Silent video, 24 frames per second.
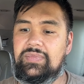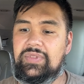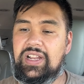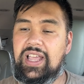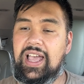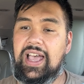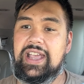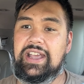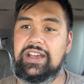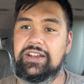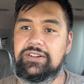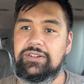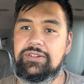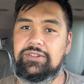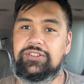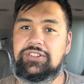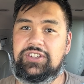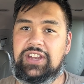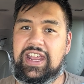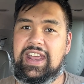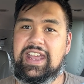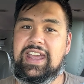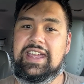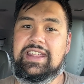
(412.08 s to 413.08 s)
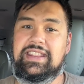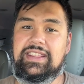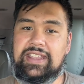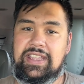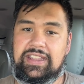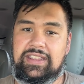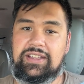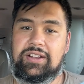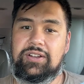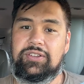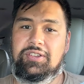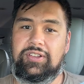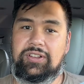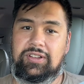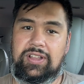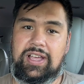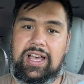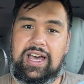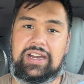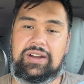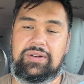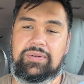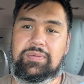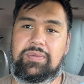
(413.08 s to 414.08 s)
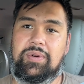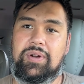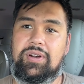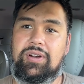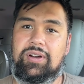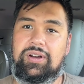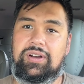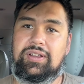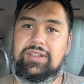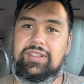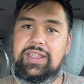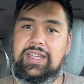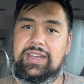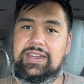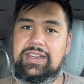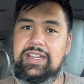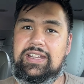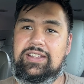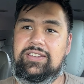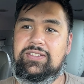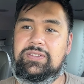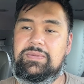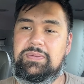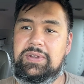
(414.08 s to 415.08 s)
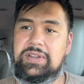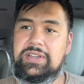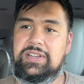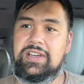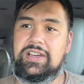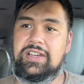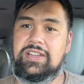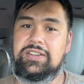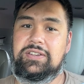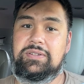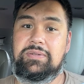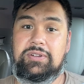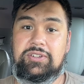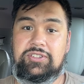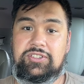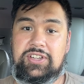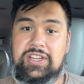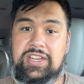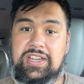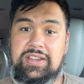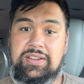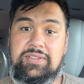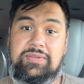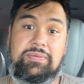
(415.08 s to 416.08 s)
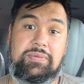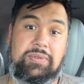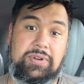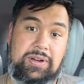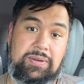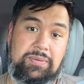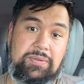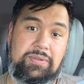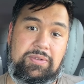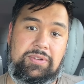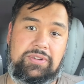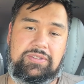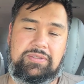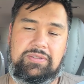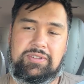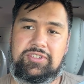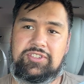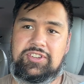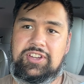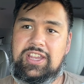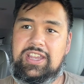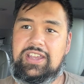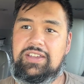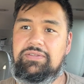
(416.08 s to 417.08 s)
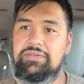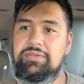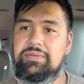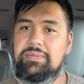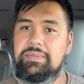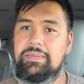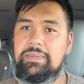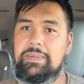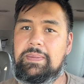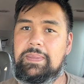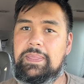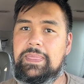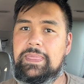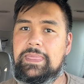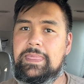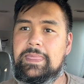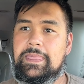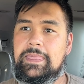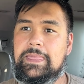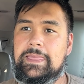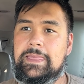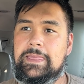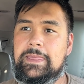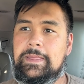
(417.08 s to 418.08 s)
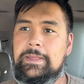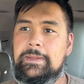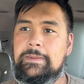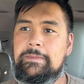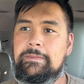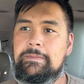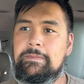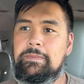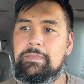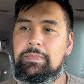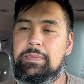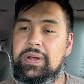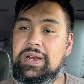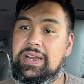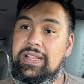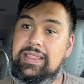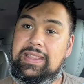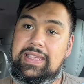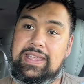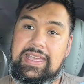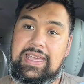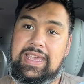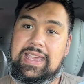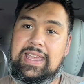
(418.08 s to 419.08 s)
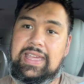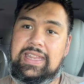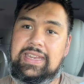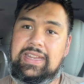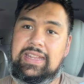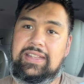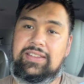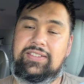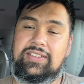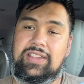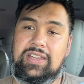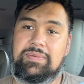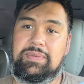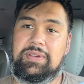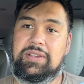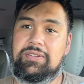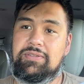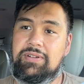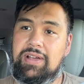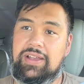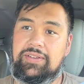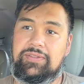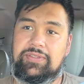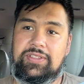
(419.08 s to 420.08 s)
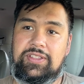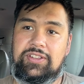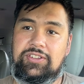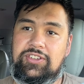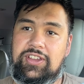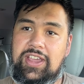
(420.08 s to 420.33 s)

I understand that there's a lot of work that needs to be done to achieve what I'm going to achieve. But at the end, it's going to be great for the